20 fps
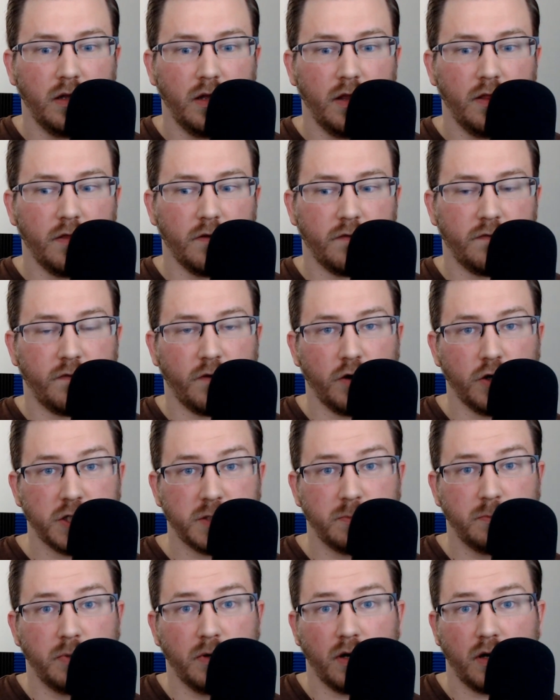the
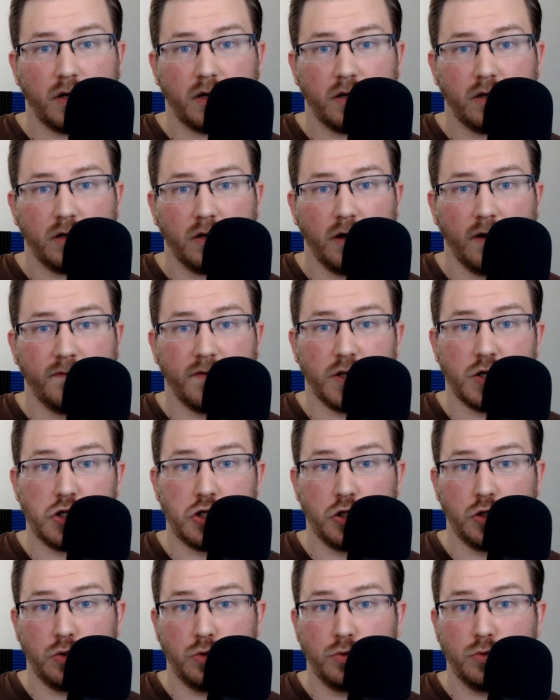first book of a
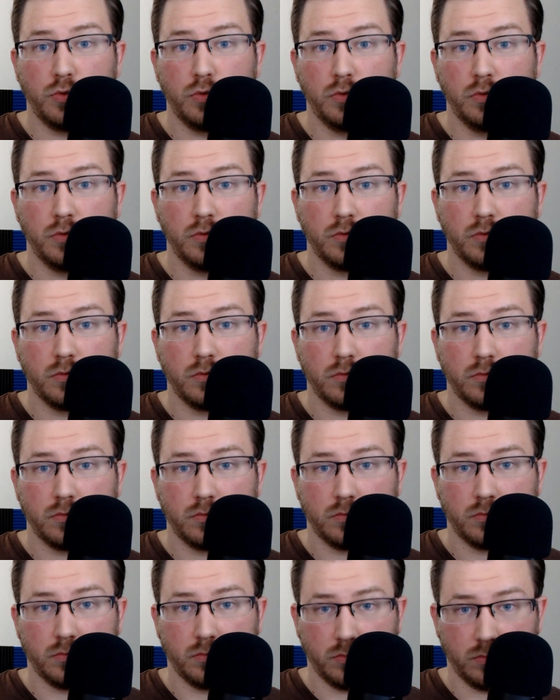new
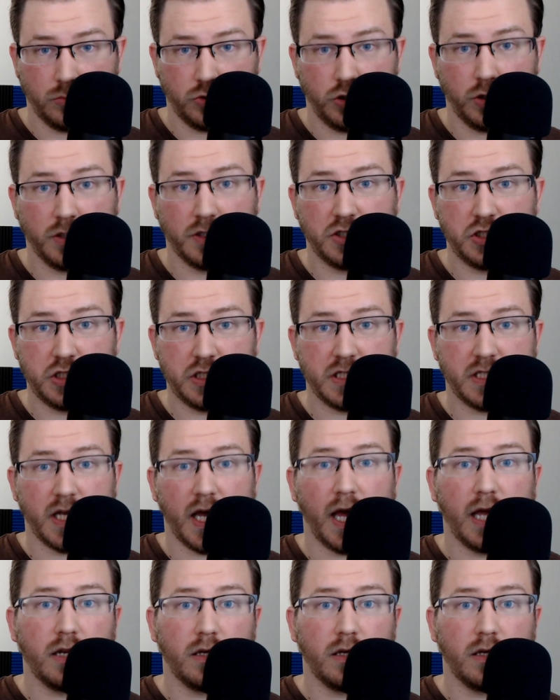trilogy set